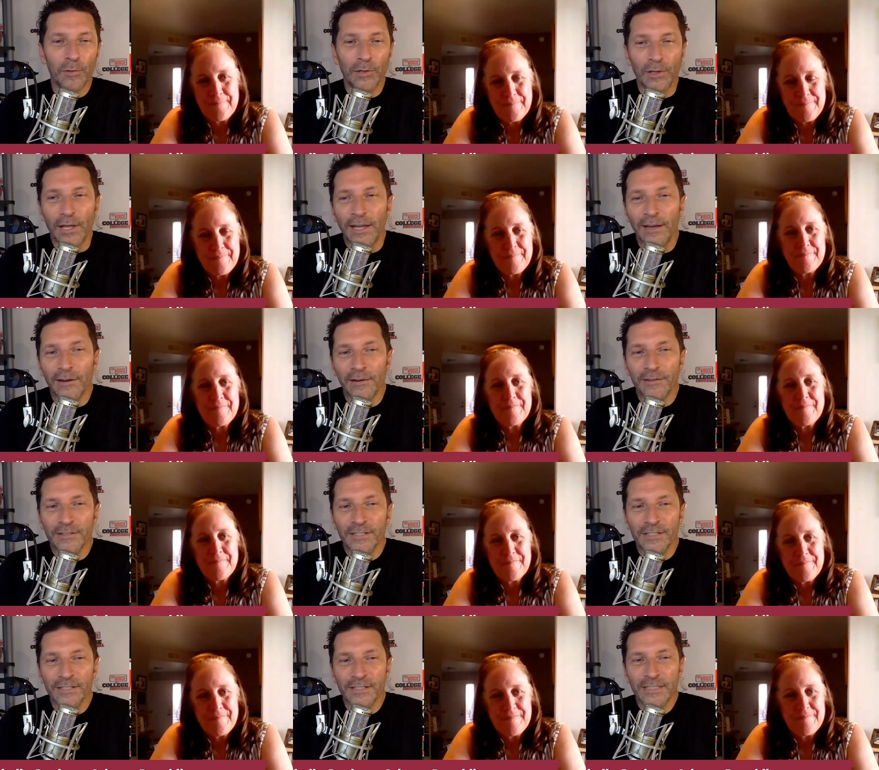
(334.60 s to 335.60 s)

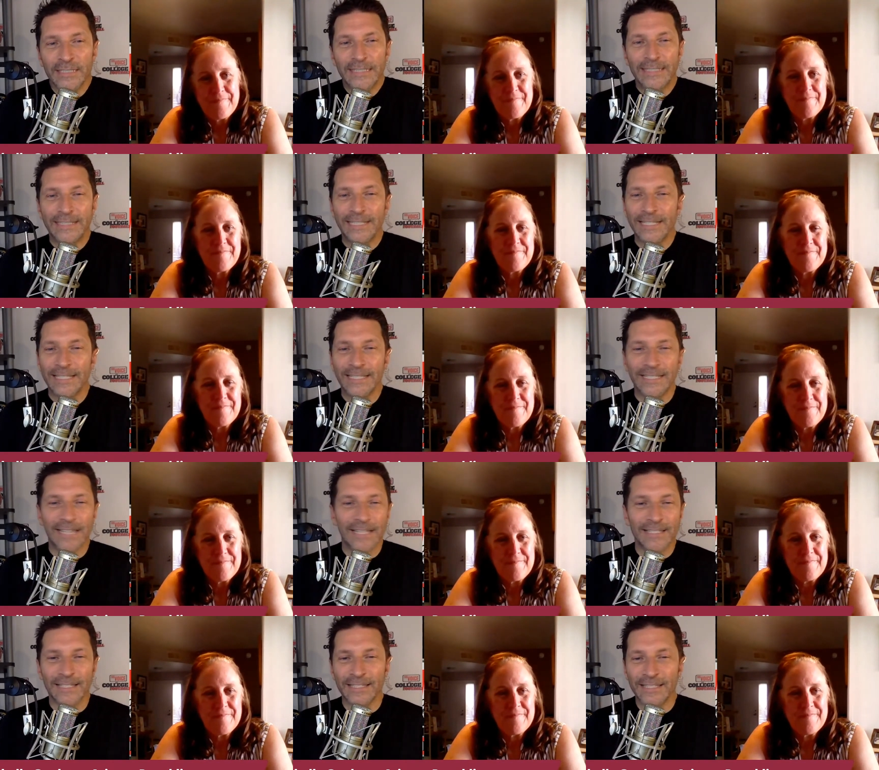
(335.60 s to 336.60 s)
Speaker 1: players, just
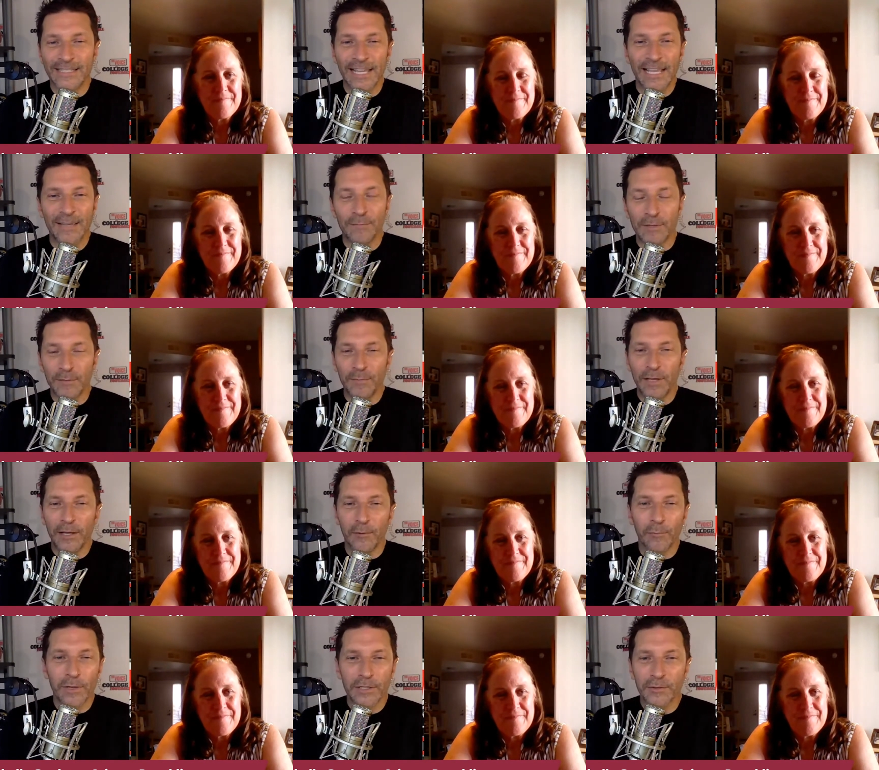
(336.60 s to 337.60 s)
doesn't seem to be
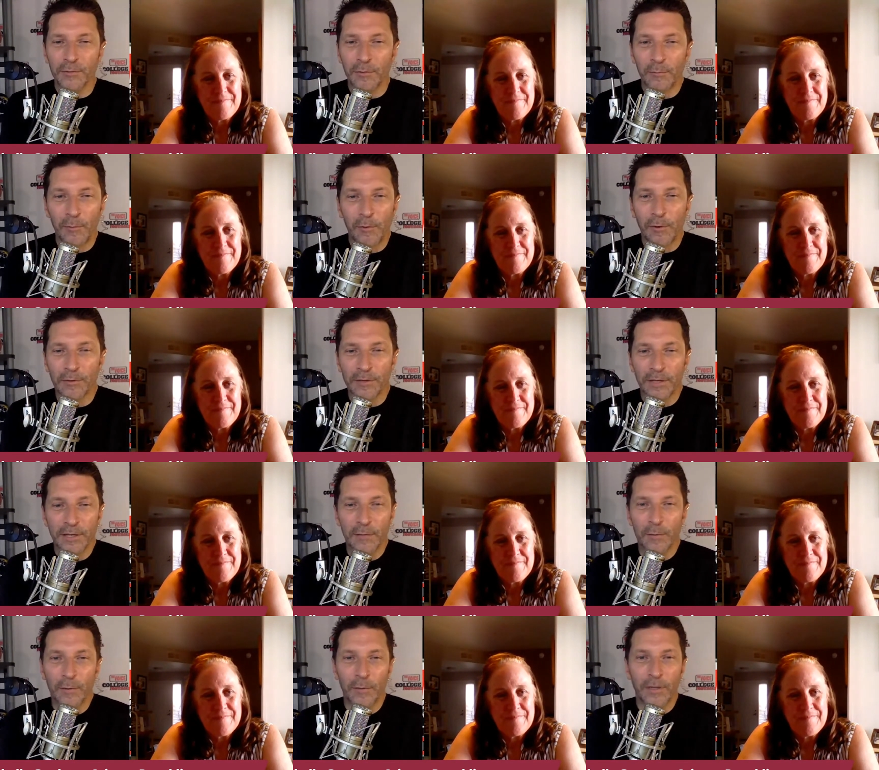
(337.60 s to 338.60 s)
a risk reward that
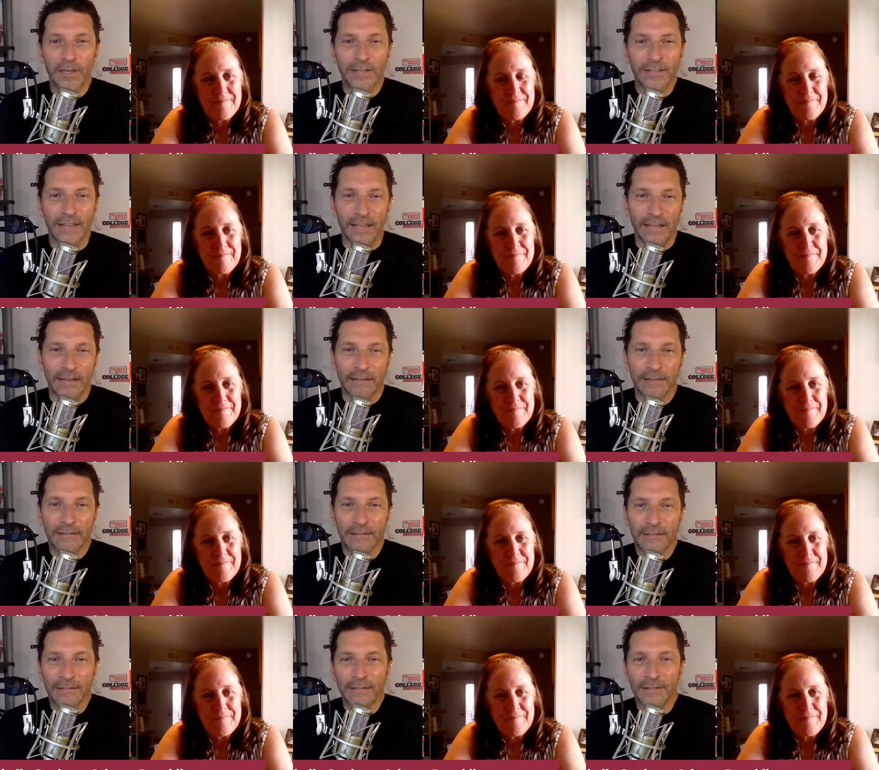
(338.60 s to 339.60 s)
you would want to take.
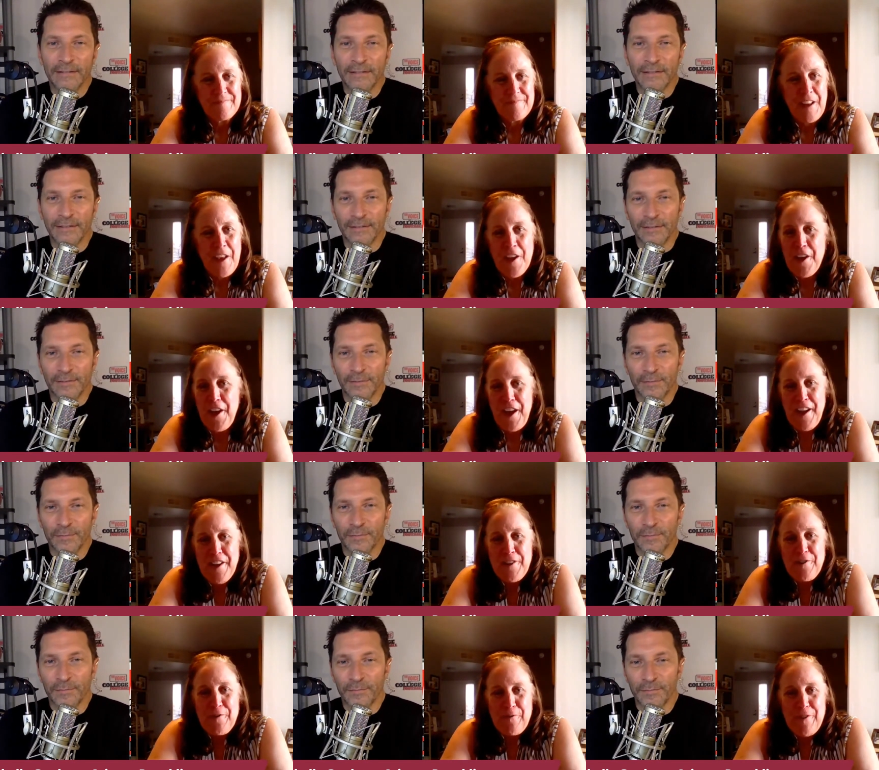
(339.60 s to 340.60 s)

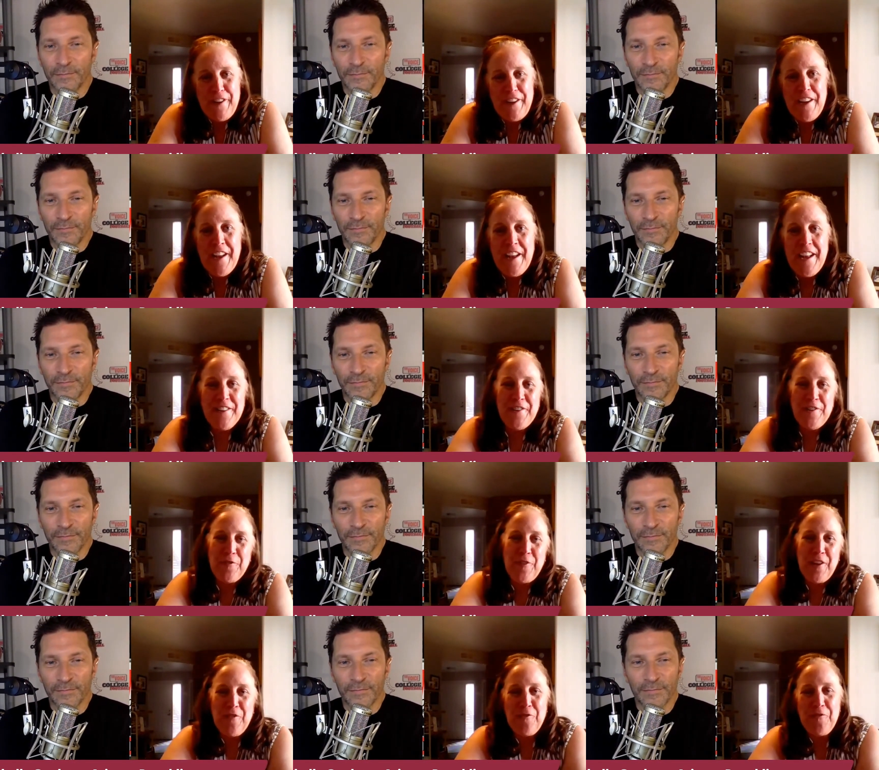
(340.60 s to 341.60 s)
Speaker 2: I agree. And,
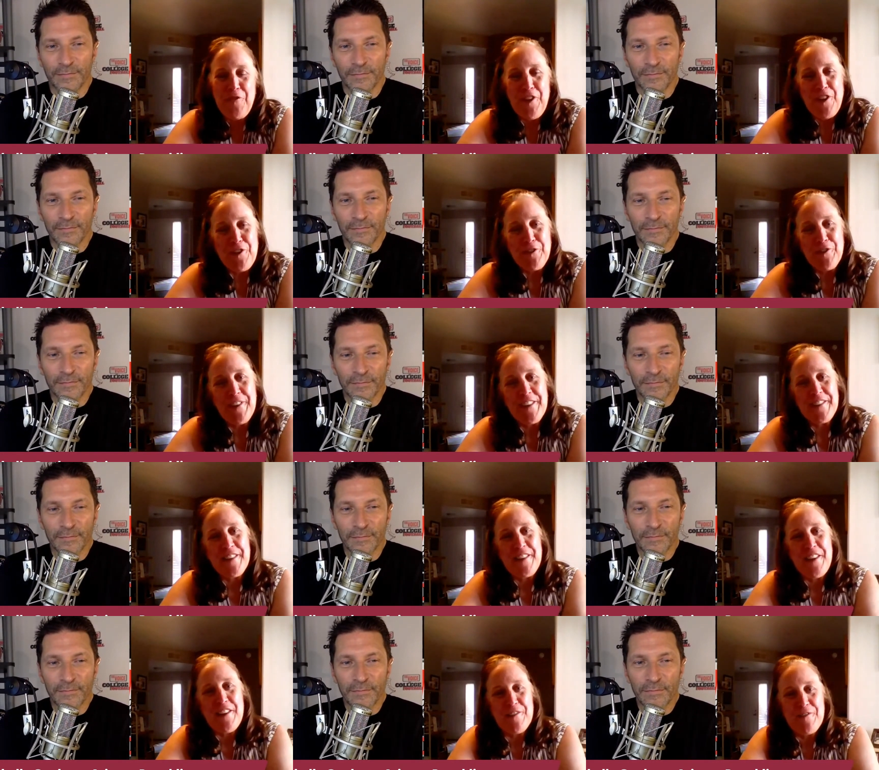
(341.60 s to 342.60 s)
you know, the other thing, you
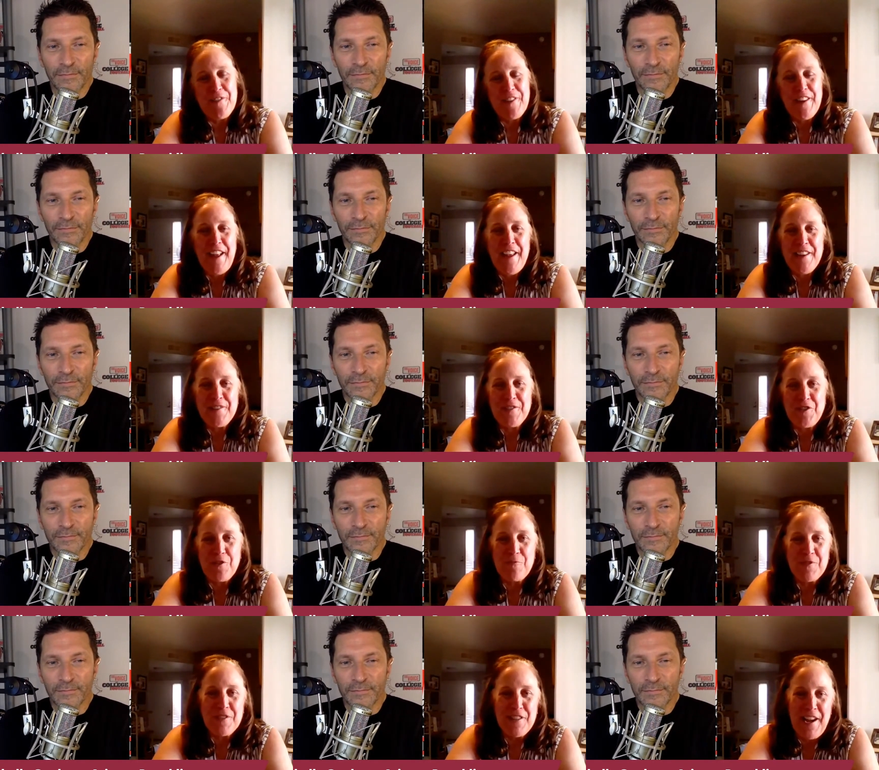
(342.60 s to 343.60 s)
look at the year that A
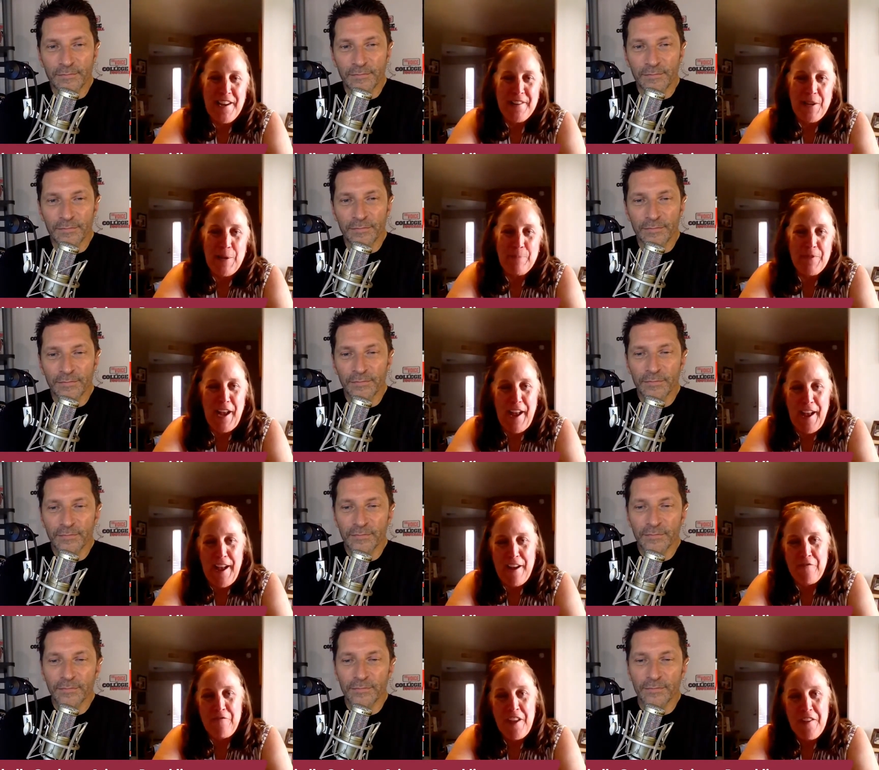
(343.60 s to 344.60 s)
S U was lined up to
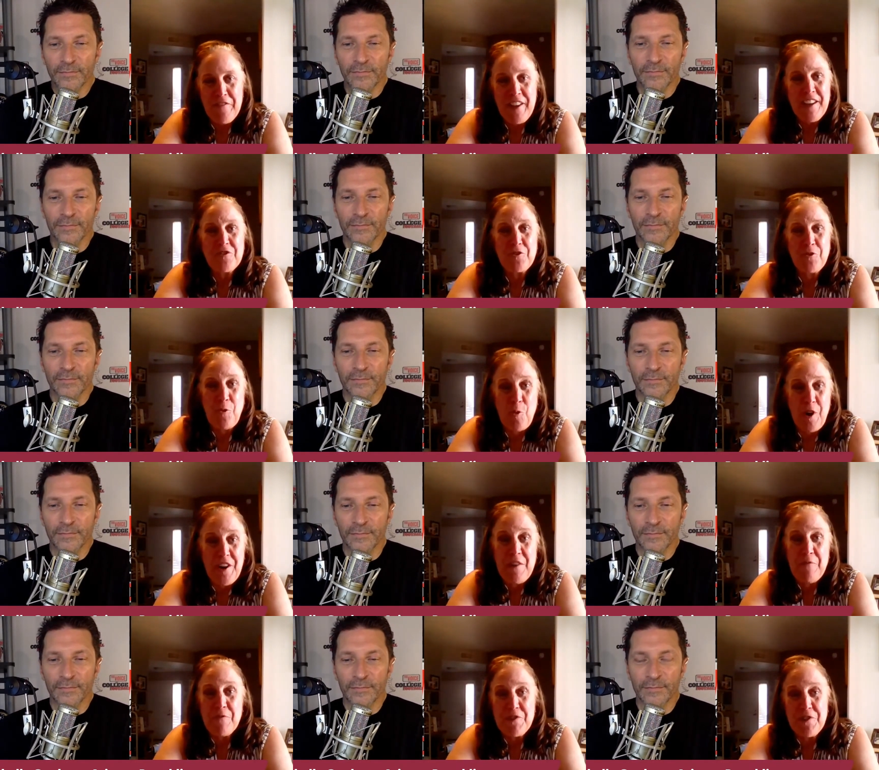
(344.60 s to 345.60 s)
have, they've got
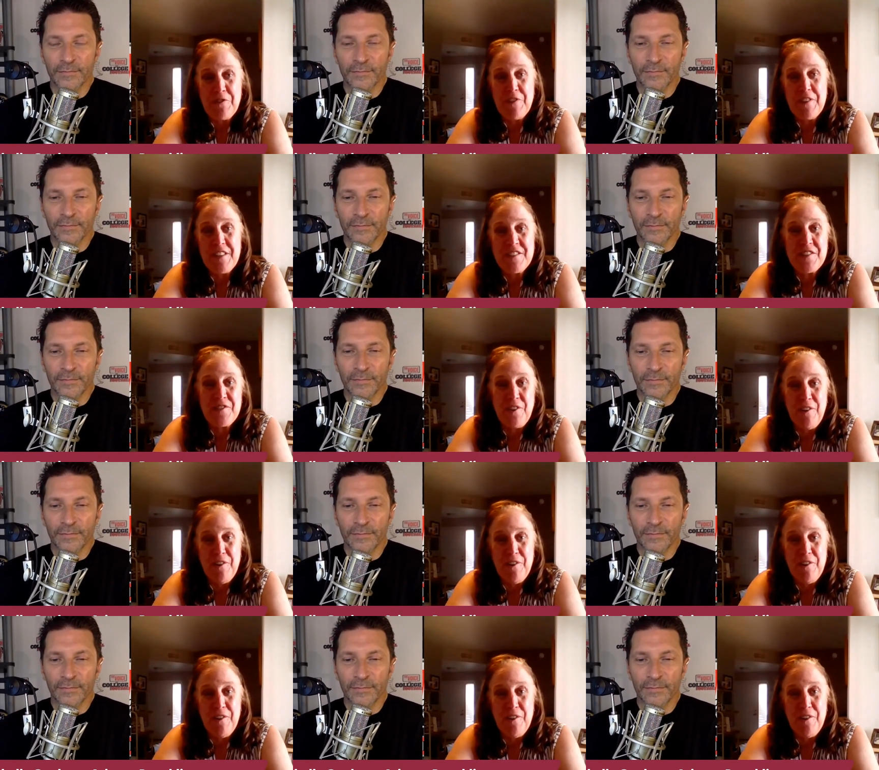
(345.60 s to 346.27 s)
twenty returning